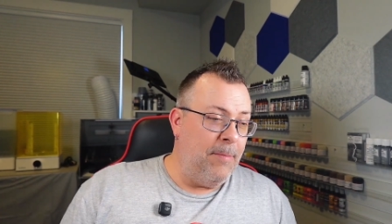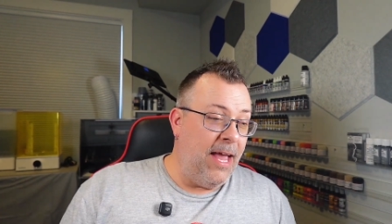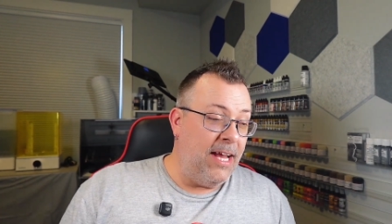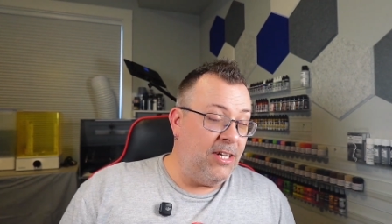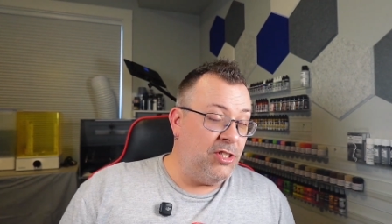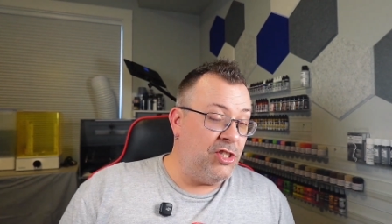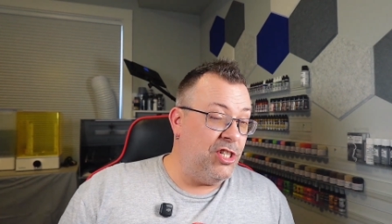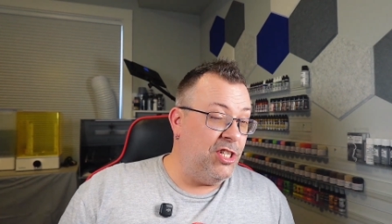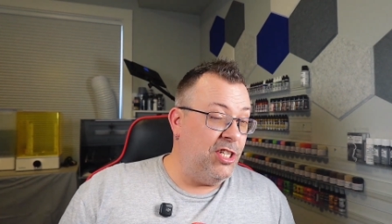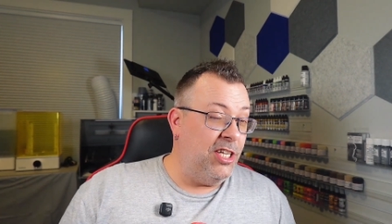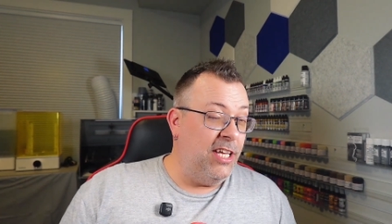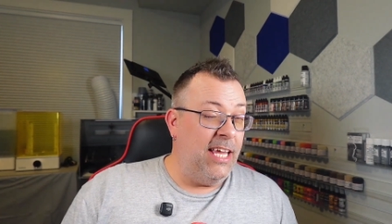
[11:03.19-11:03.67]

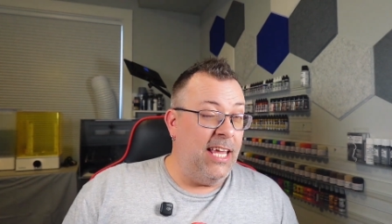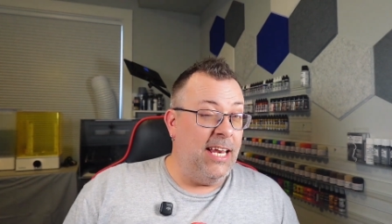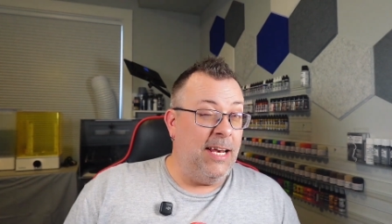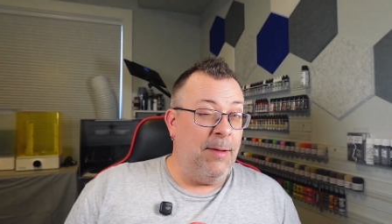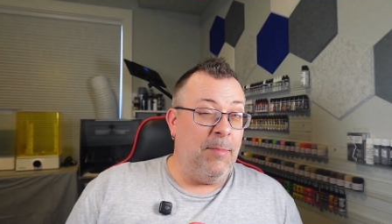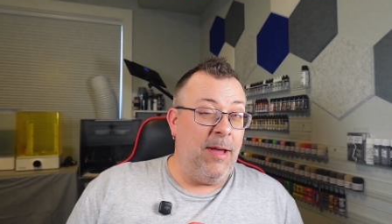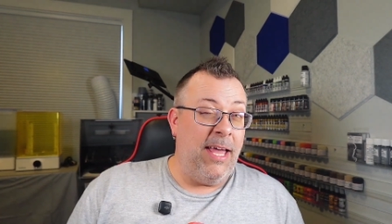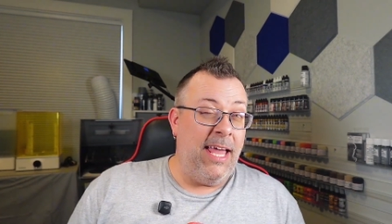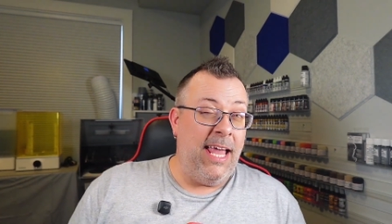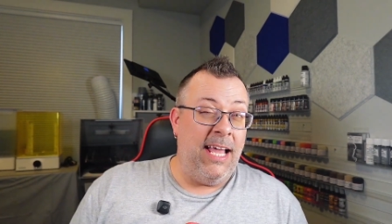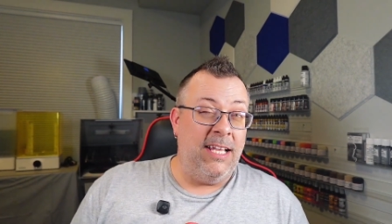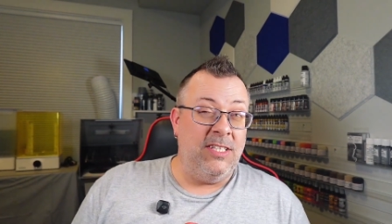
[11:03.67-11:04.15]
actually getting
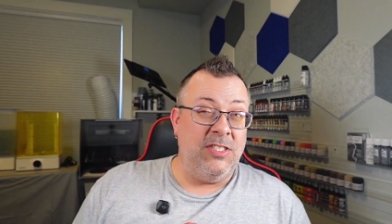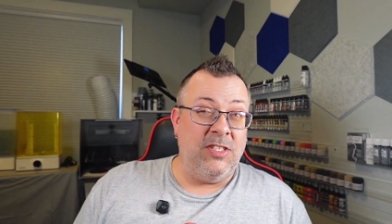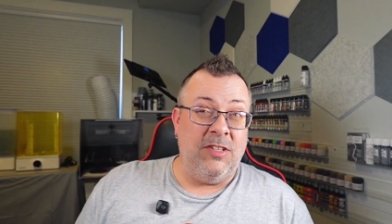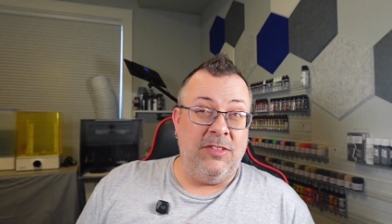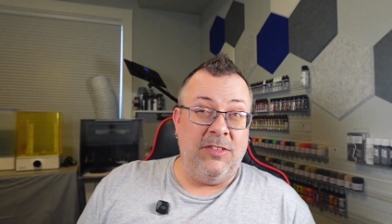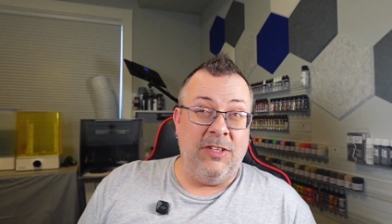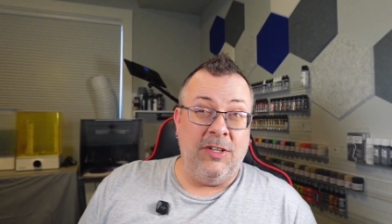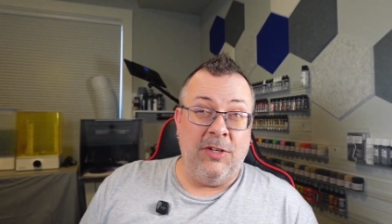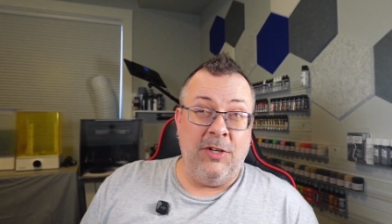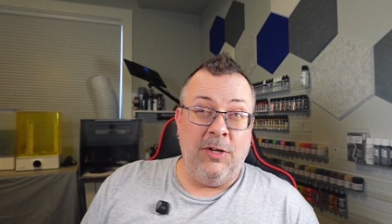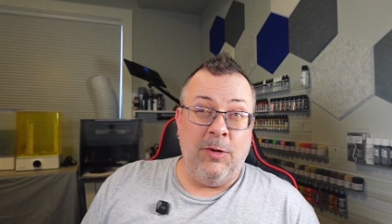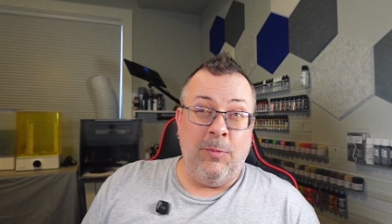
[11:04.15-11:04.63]
my hands on
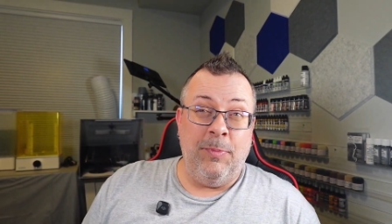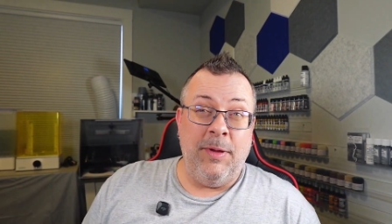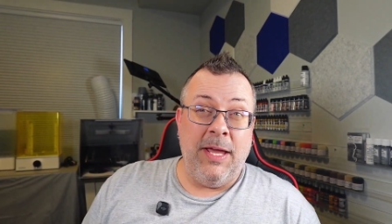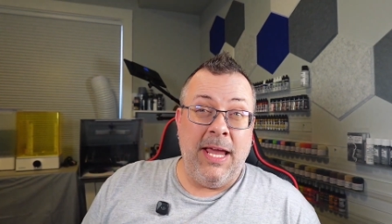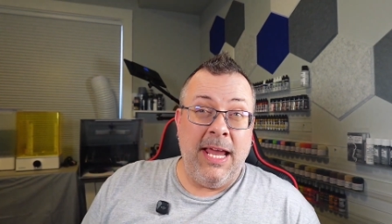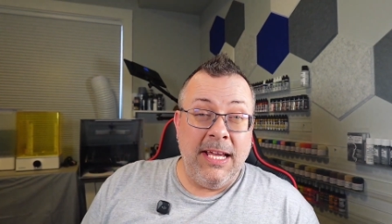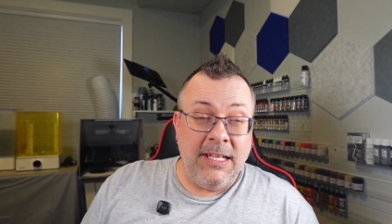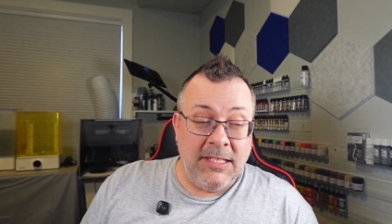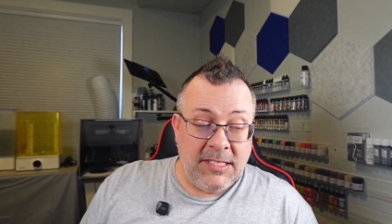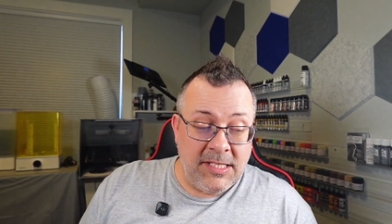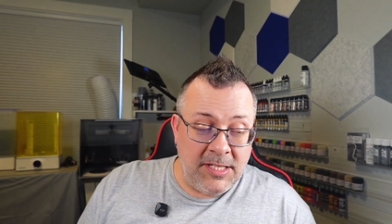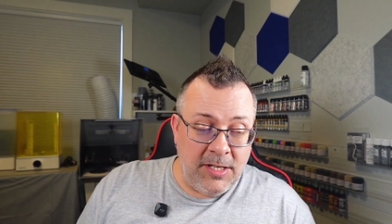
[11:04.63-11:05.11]
their new
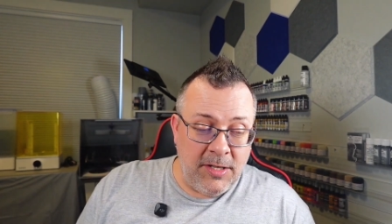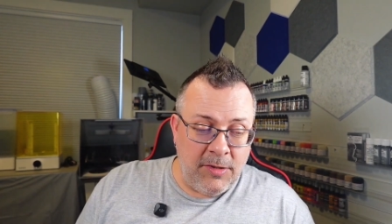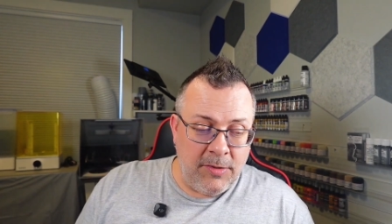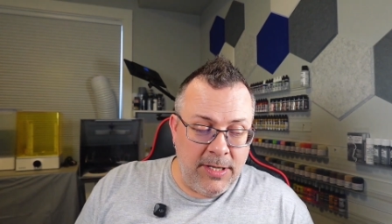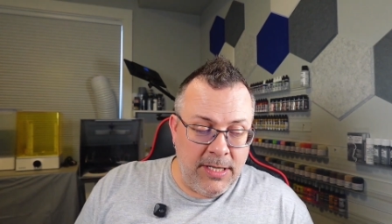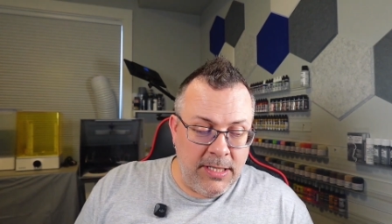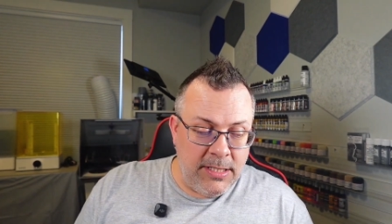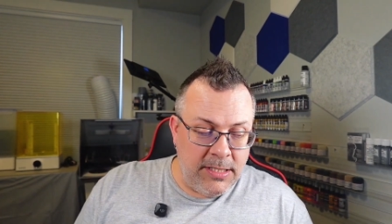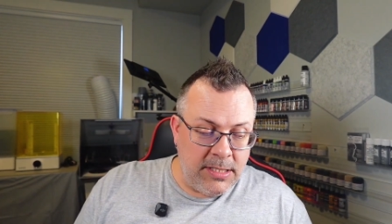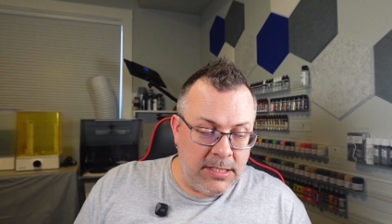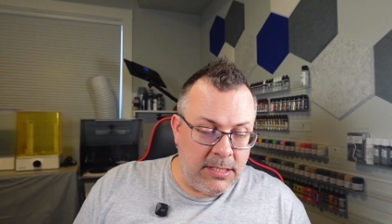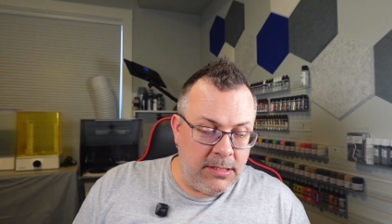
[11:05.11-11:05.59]
paint
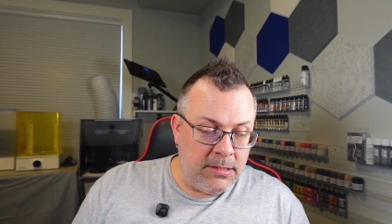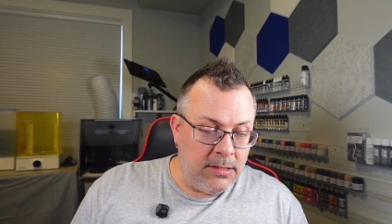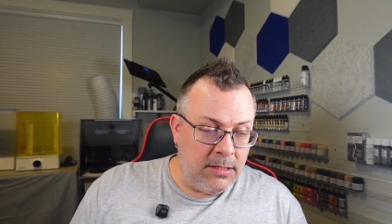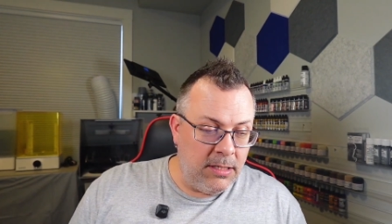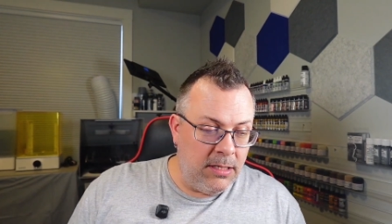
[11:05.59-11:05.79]
series,